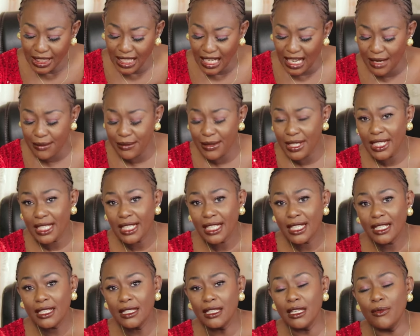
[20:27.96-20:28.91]
Amen.
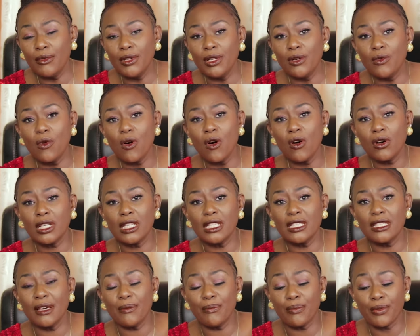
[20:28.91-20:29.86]
They will walk
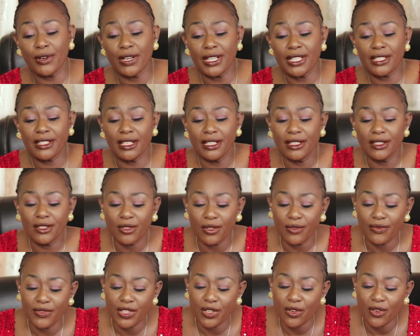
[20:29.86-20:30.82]
in the presence
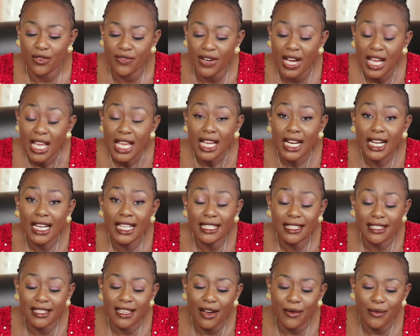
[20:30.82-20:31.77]
of Jehovah.
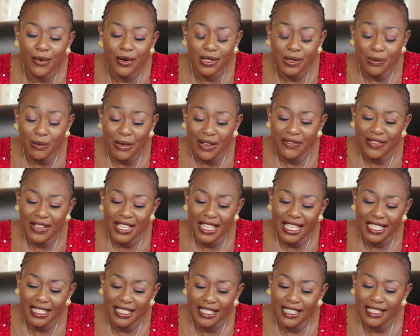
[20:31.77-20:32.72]
Let's hear what my
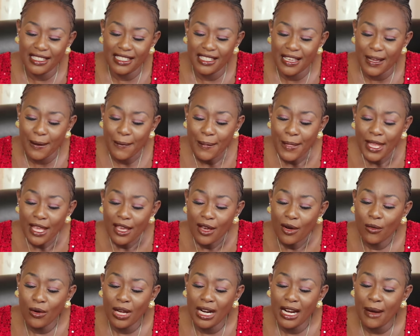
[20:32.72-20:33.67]
father says here.
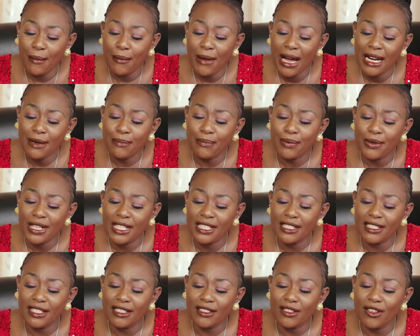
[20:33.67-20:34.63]
When a man
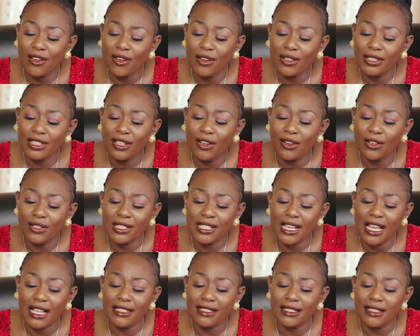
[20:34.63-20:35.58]
praises God, God
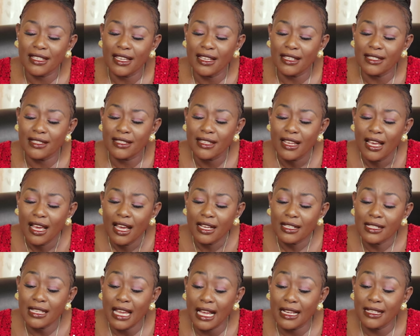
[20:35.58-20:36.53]
turns his
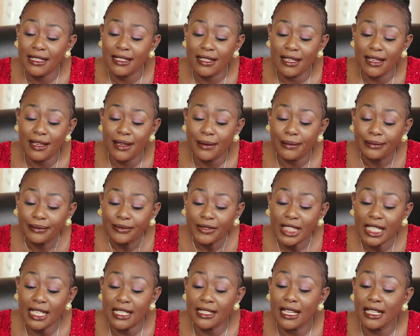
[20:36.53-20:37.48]

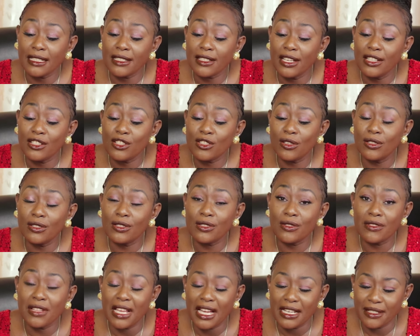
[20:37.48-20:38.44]
attention
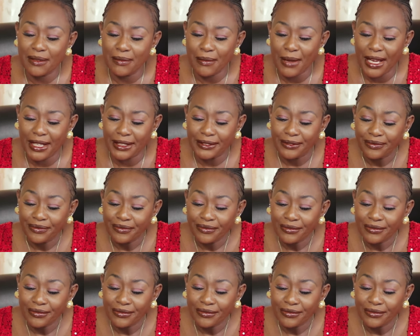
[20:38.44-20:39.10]
to that man.